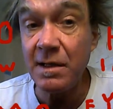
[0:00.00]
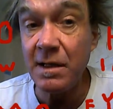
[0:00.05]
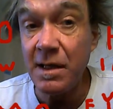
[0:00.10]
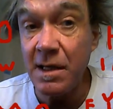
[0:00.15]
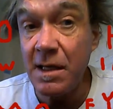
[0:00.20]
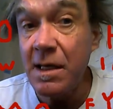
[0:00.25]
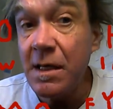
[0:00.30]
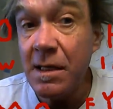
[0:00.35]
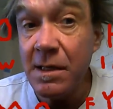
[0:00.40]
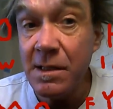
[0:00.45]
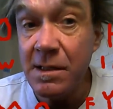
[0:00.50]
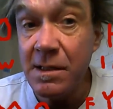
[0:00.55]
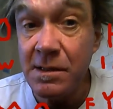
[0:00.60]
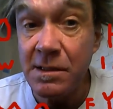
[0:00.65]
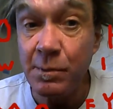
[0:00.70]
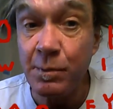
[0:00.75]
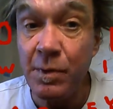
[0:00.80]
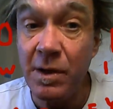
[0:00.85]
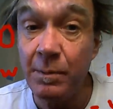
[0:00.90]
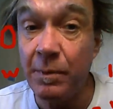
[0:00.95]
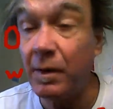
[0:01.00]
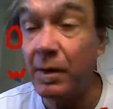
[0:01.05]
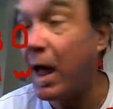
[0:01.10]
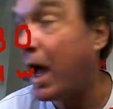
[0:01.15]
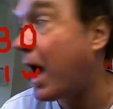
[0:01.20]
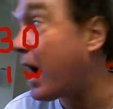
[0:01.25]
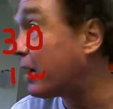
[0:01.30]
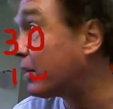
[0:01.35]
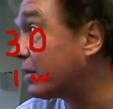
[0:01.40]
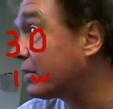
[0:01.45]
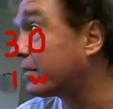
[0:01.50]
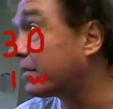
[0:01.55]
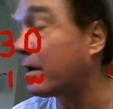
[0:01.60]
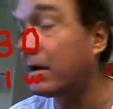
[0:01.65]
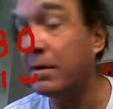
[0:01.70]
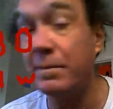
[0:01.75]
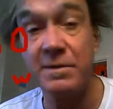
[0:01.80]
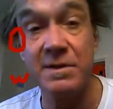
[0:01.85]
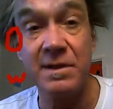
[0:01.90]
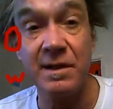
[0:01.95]
to ease people out of
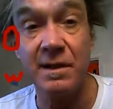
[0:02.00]
arms